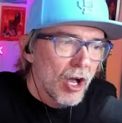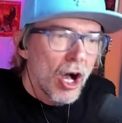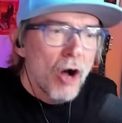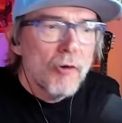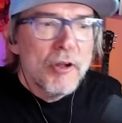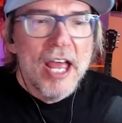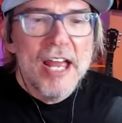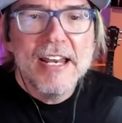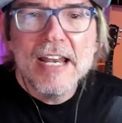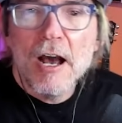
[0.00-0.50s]

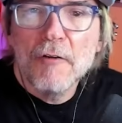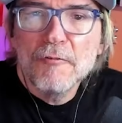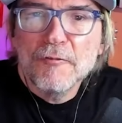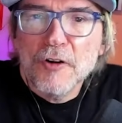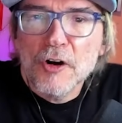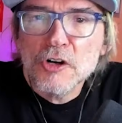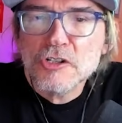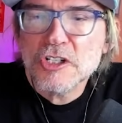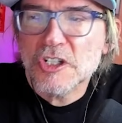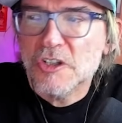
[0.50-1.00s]
Okay, now
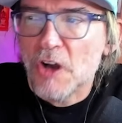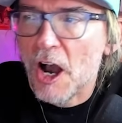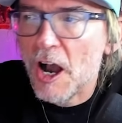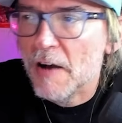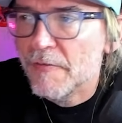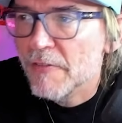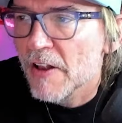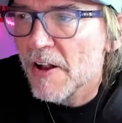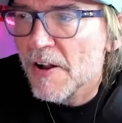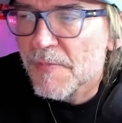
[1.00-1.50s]
first
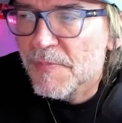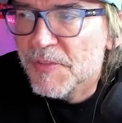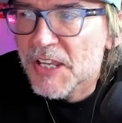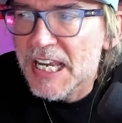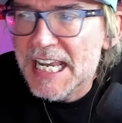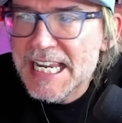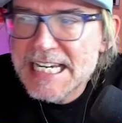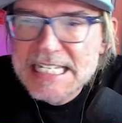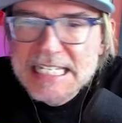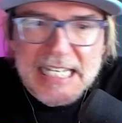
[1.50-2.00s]
off,
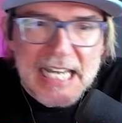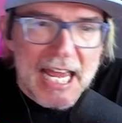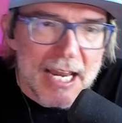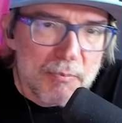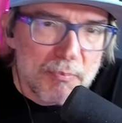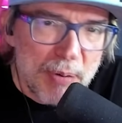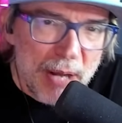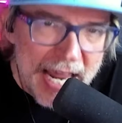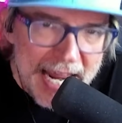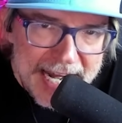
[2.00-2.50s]
he
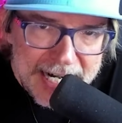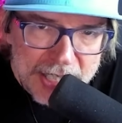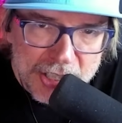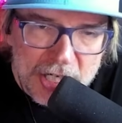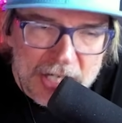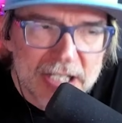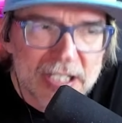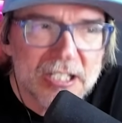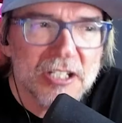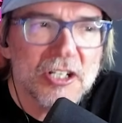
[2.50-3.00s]
said
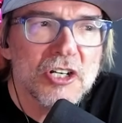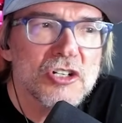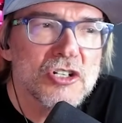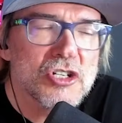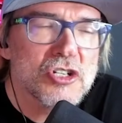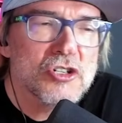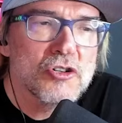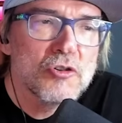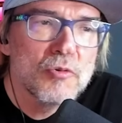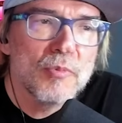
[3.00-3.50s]
patients,
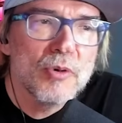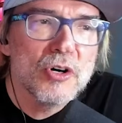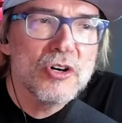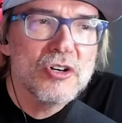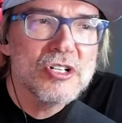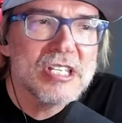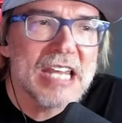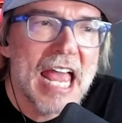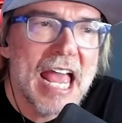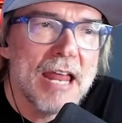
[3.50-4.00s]

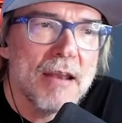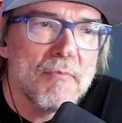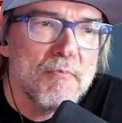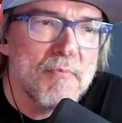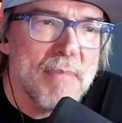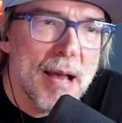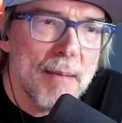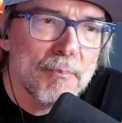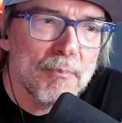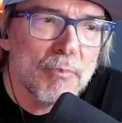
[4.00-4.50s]
consumers, and
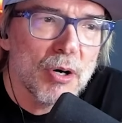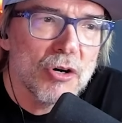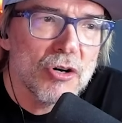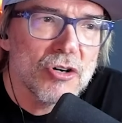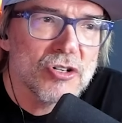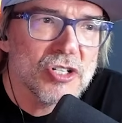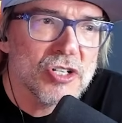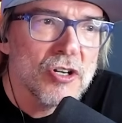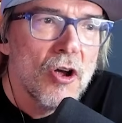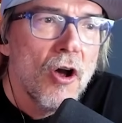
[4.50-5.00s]

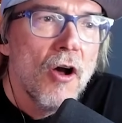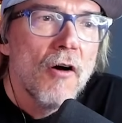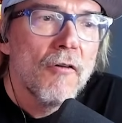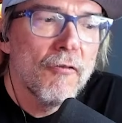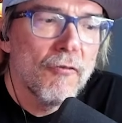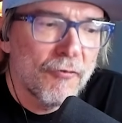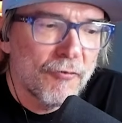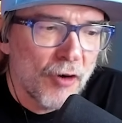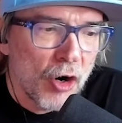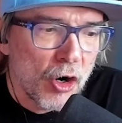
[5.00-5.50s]
members
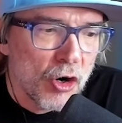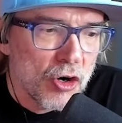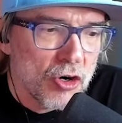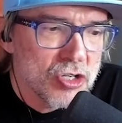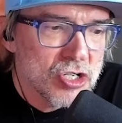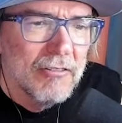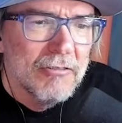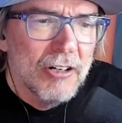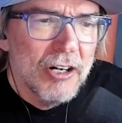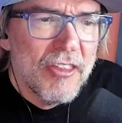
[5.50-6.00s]

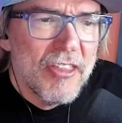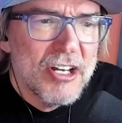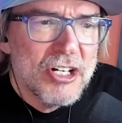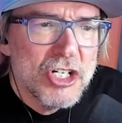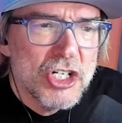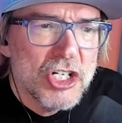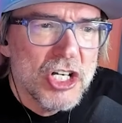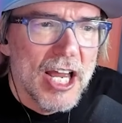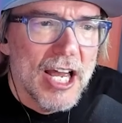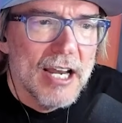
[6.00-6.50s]
first. Look at this
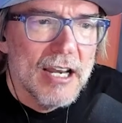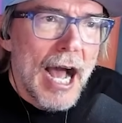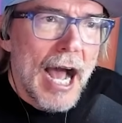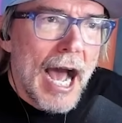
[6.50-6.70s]
shit.